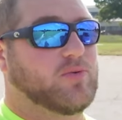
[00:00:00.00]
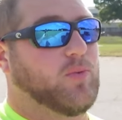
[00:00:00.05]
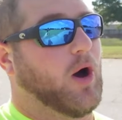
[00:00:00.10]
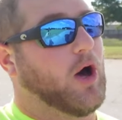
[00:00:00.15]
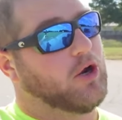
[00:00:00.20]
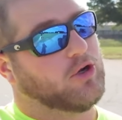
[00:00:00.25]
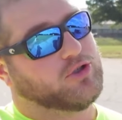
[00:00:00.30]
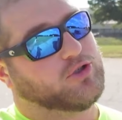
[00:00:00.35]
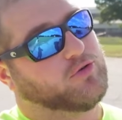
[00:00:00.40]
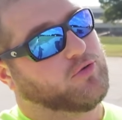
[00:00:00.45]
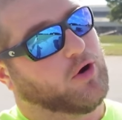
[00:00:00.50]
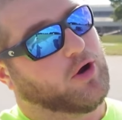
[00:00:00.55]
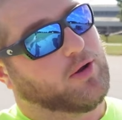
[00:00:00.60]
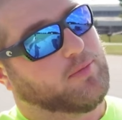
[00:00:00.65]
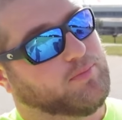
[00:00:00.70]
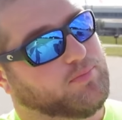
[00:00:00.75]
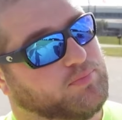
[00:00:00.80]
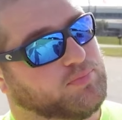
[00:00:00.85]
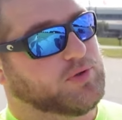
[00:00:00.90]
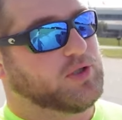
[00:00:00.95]
Why don't you
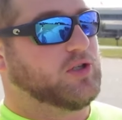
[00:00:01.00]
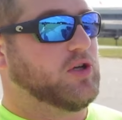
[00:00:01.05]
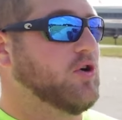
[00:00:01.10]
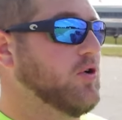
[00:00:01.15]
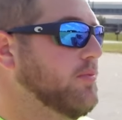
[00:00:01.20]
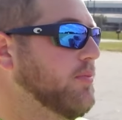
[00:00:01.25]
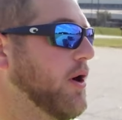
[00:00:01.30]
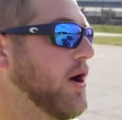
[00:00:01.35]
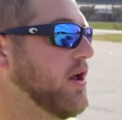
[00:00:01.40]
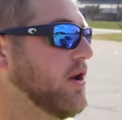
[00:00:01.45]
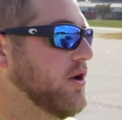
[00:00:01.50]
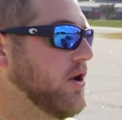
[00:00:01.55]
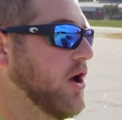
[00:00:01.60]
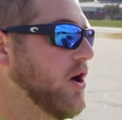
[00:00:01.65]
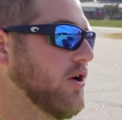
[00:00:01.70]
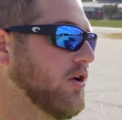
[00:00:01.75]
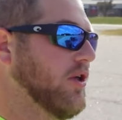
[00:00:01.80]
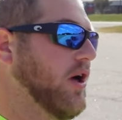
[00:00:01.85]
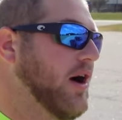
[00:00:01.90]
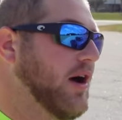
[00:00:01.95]
run steel braided
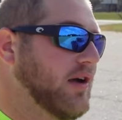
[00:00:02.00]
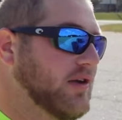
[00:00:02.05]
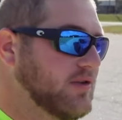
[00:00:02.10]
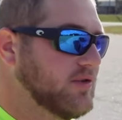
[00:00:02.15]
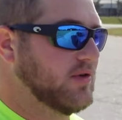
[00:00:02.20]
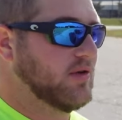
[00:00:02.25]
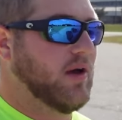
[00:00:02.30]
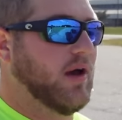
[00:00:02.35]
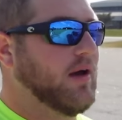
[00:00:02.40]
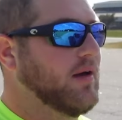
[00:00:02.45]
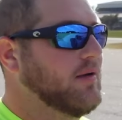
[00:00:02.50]
airlines?